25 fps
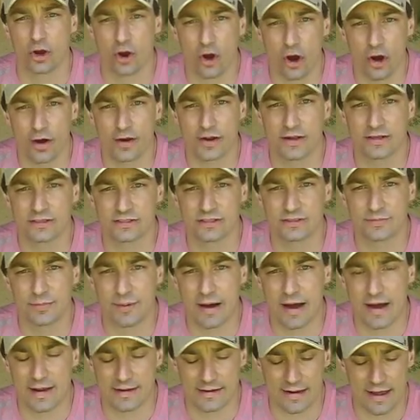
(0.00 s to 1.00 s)

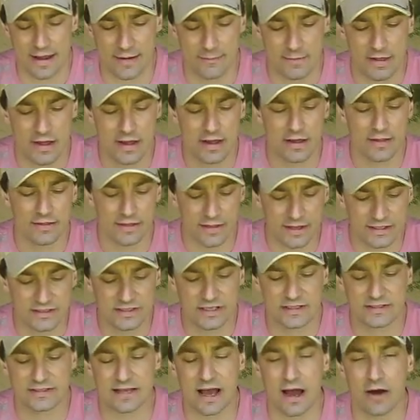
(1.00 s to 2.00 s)
God-inspired name?
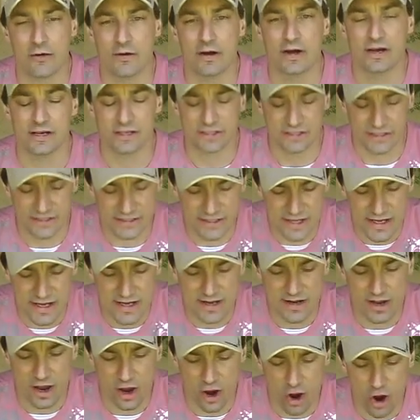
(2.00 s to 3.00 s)
This is how.
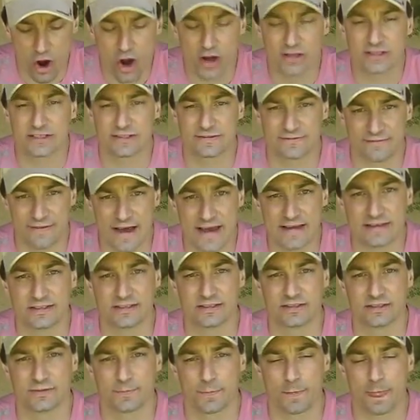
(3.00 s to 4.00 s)
Seek God's
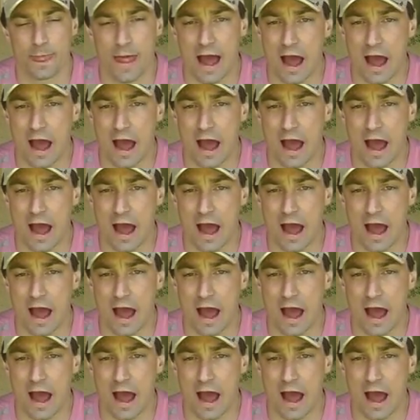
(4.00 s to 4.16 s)
face.